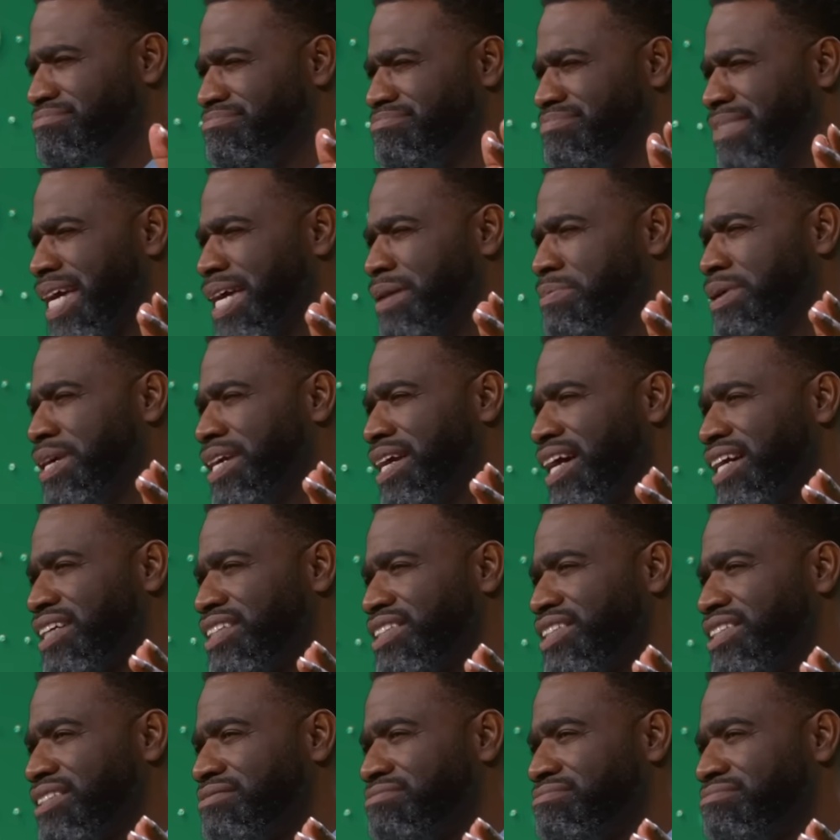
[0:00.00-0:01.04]
maybe I
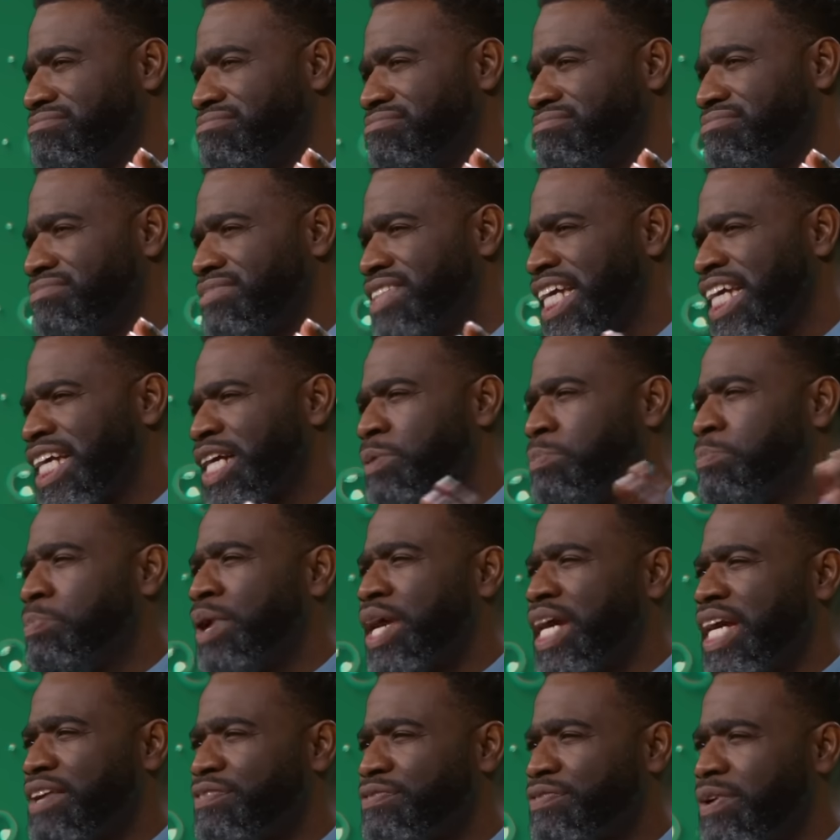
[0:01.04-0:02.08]
should take a
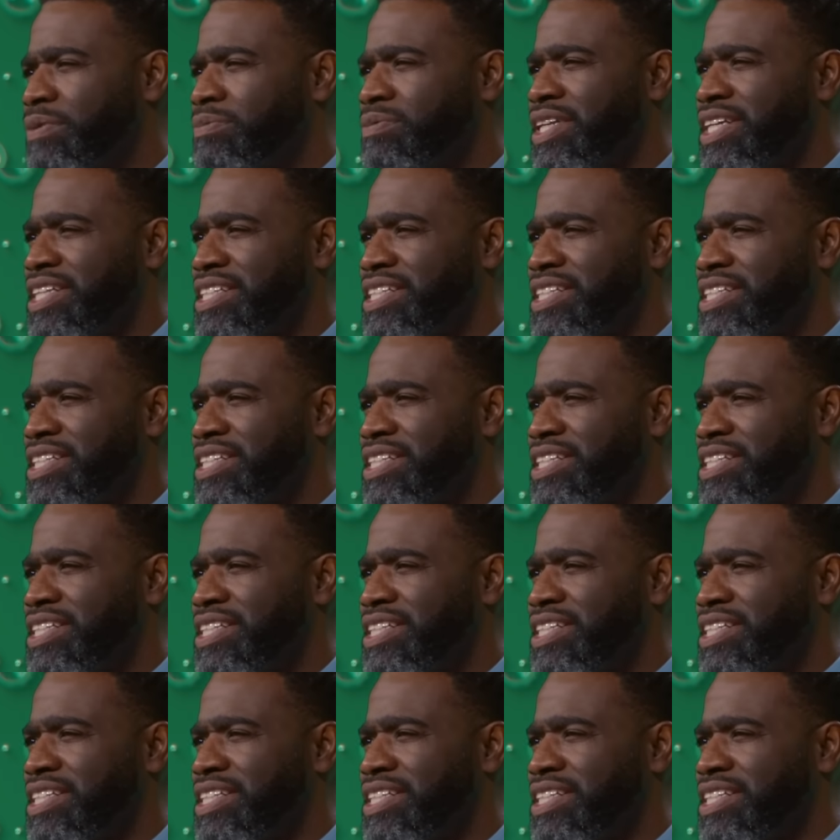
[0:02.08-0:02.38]
break from